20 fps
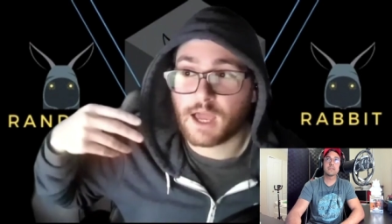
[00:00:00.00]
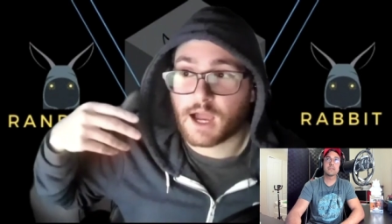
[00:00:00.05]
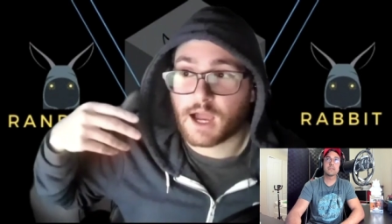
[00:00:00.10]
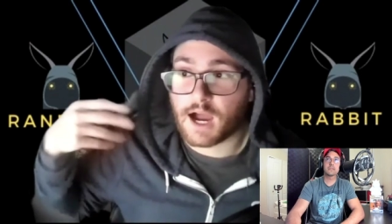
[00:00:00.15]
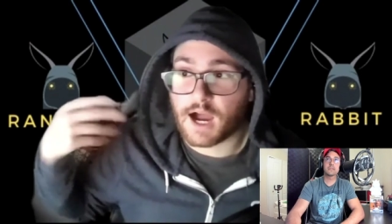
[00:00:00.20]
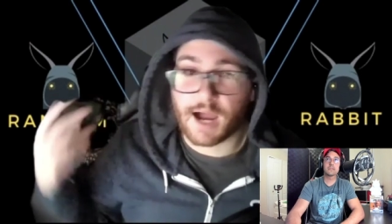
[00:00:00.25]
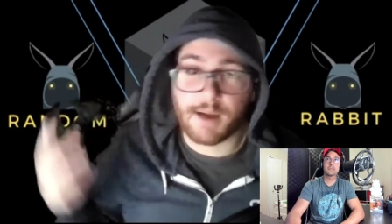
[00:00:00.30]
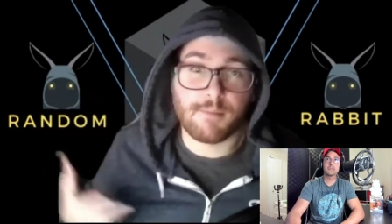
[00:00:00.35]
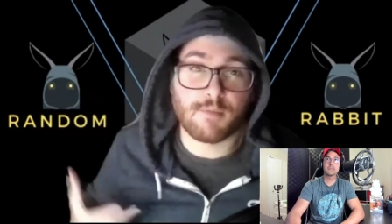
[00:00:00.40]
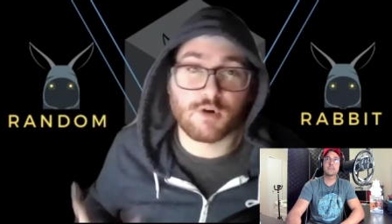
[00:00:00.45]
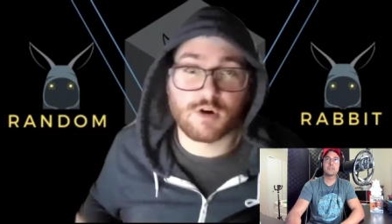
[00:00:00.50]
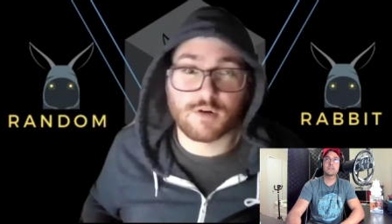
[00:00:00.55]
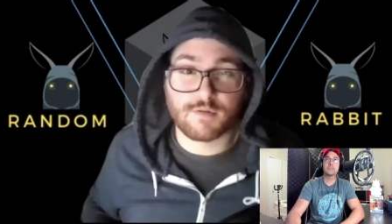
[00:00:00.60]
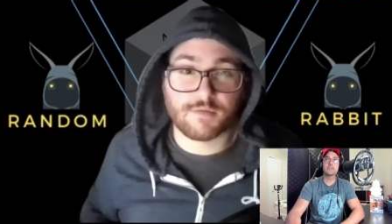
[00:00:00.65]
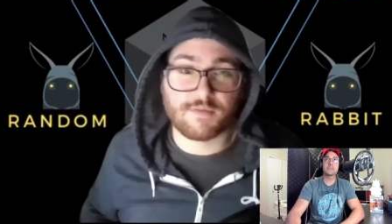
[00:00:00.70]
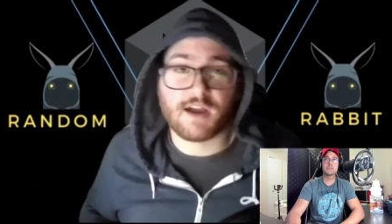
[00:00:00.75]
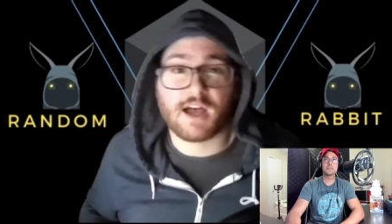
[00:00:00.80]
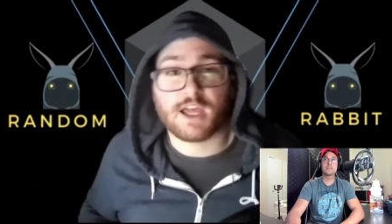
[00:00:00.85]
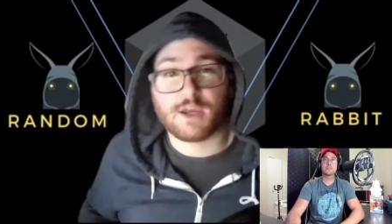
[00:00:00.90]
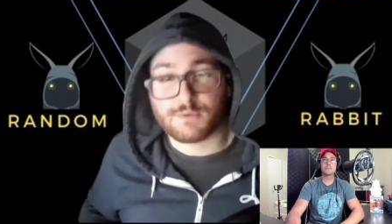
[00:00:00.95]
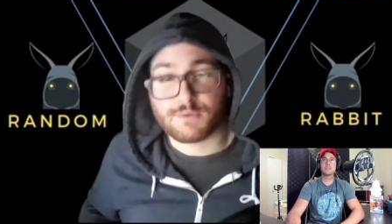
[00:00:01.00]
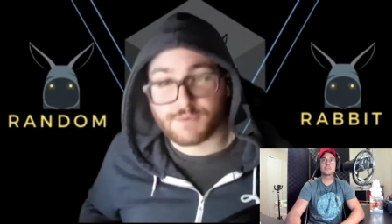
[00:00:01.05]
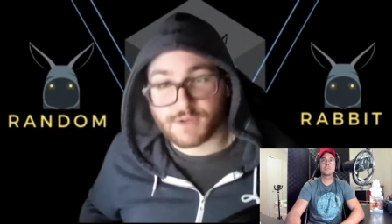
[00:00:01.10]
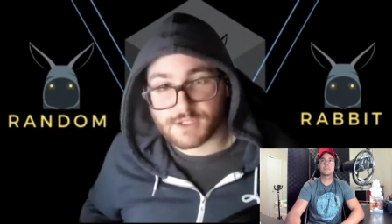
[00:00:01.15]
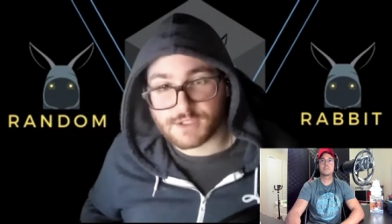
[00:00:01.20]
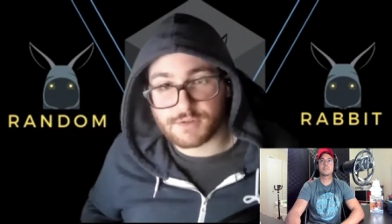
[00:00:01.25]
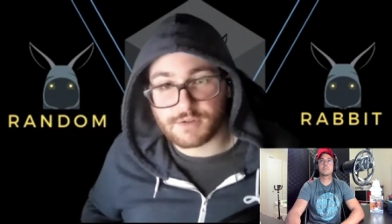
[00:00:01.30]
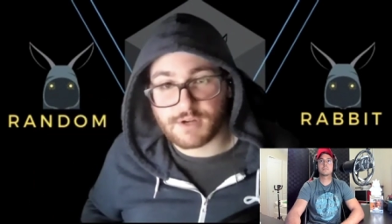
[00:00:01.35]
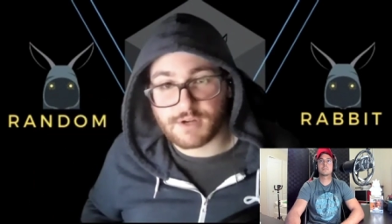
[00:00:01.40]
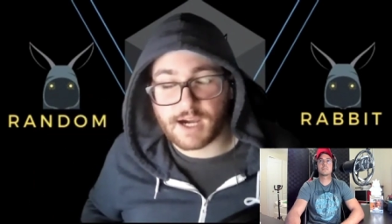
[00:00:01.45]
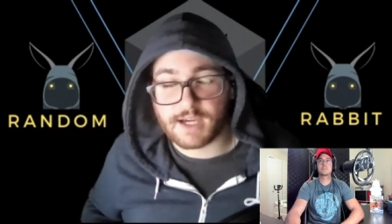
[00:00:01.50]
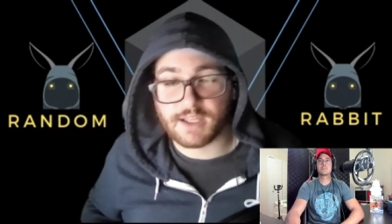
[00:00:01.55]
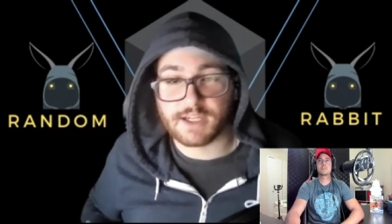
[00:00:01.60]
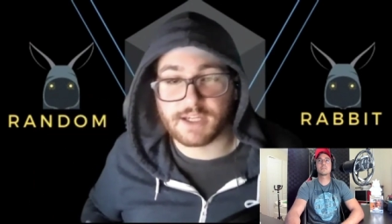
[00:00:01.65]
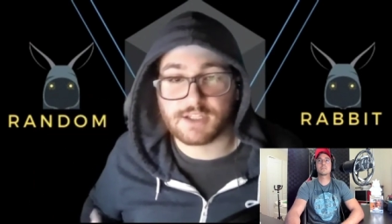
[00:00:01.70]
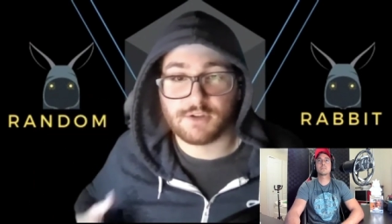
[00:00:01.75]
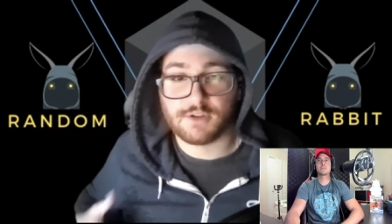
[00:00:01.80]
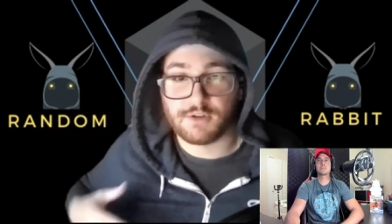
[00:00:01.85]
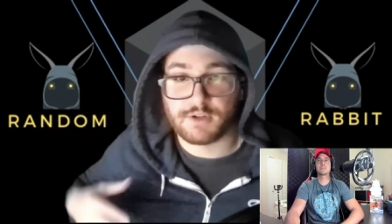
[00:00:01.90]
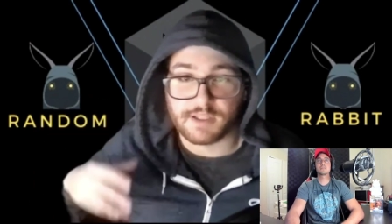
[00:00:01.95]
I'm more of a value investor. I
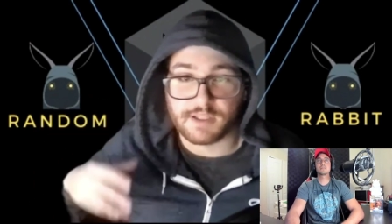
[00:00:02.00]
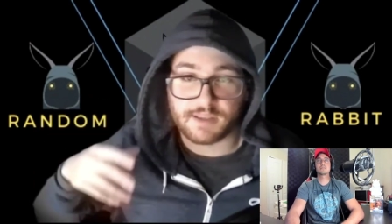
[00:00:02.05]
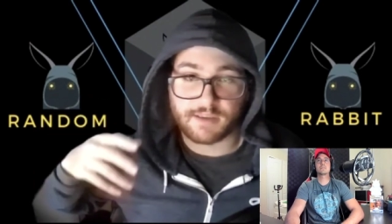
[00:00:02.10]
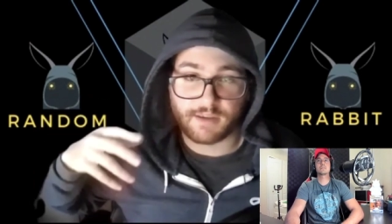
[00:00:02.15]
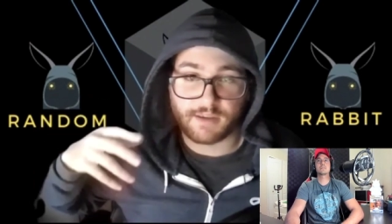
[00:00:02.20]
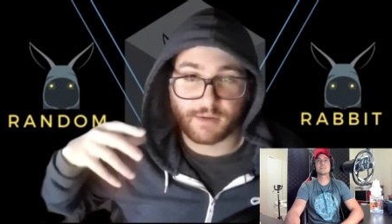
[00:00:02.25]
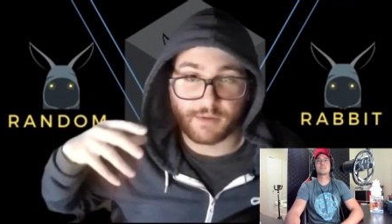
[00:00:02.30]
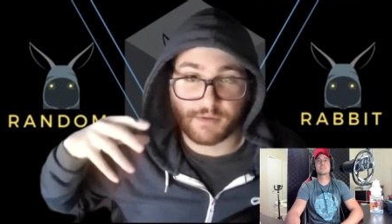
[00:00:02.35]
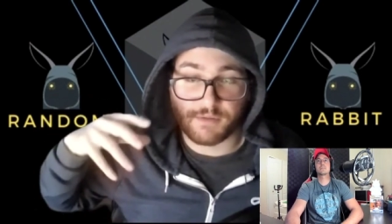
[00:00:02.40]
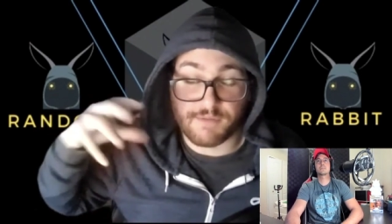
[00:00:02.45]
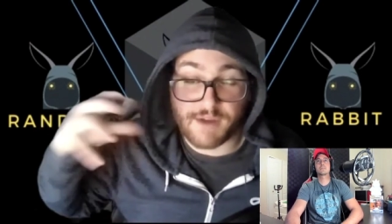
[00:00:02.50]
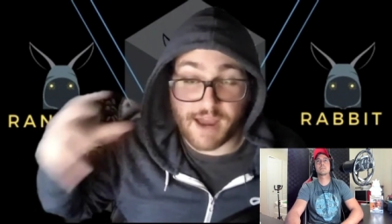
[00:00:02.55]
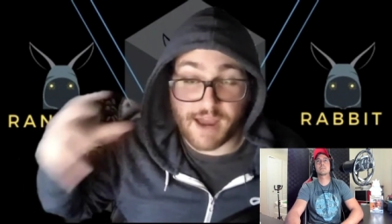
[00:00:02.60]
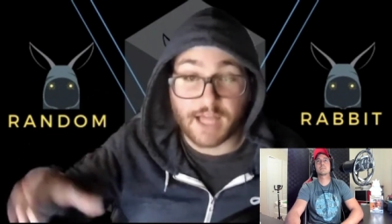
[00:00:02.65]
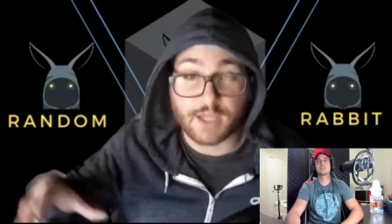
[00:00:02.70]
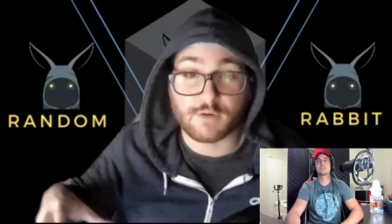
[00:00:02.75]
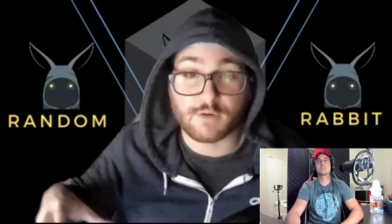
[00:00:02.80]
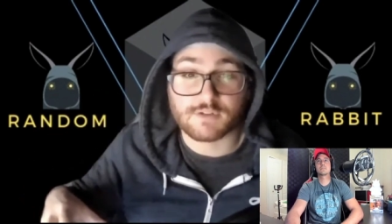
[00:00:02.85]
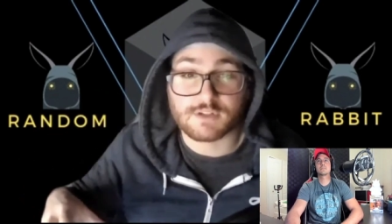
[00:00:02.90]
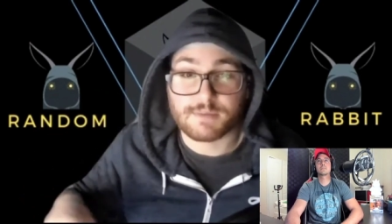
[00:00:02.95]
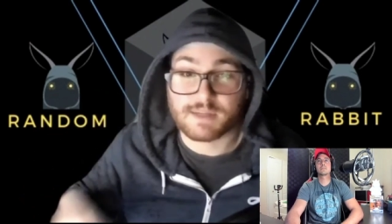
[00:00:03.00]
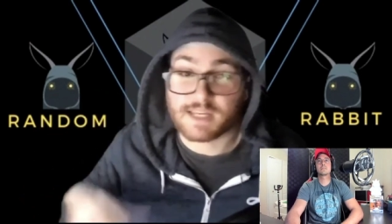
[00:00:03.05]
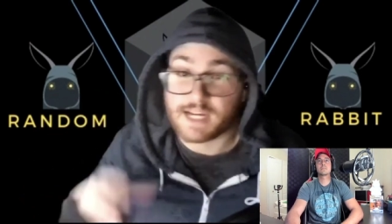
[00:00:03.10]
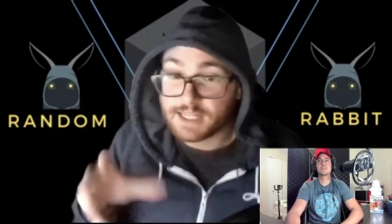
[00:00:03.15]
like to look at the value of something.